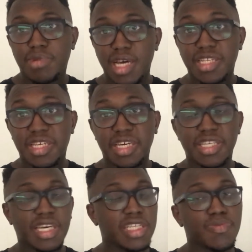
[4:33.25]
dieting
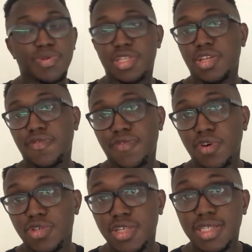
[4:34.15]
is 80% of
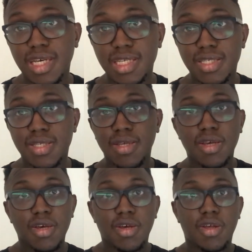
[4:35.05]
your success
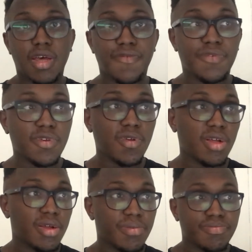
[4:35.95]
if
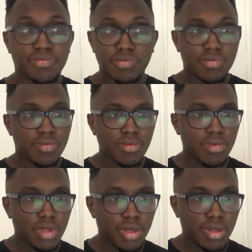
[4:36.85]
you
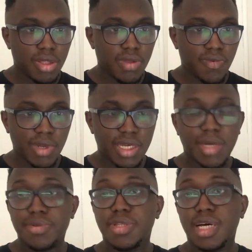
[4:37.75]
when it
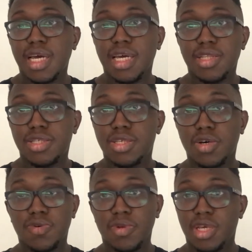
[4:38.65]
comes to dieting.
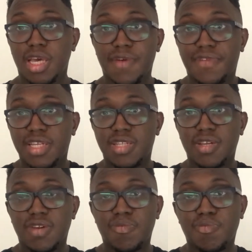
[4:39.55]
So if that's
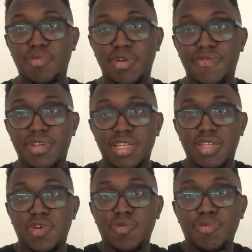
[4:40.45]

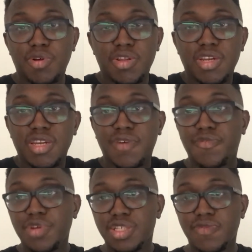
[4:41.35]
no more than
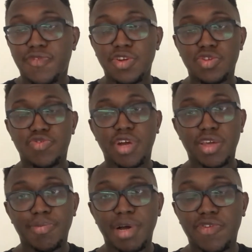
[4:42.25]
enough reason for you to
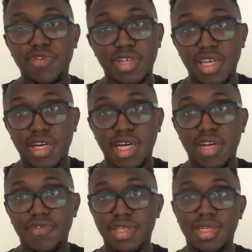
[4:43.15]
track your macros and your
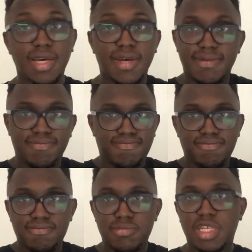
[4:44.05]
calories,
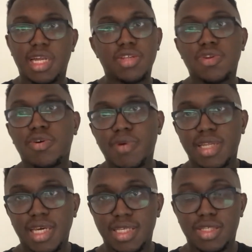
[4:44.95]
then I don't know
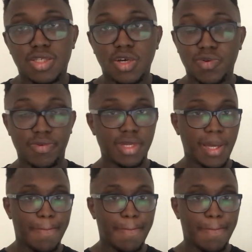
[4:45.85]
what is. So